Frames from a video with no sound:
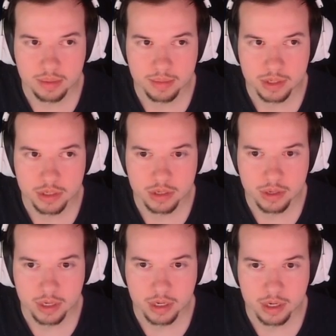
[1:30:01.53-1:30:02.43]
Let's just go
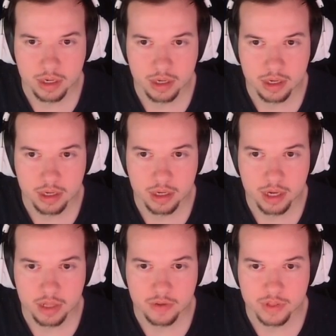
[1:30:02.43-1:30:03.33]
ahead and
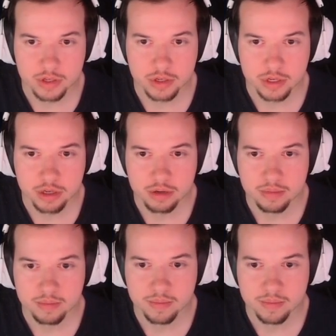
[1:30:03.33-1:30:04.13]
activate the trio.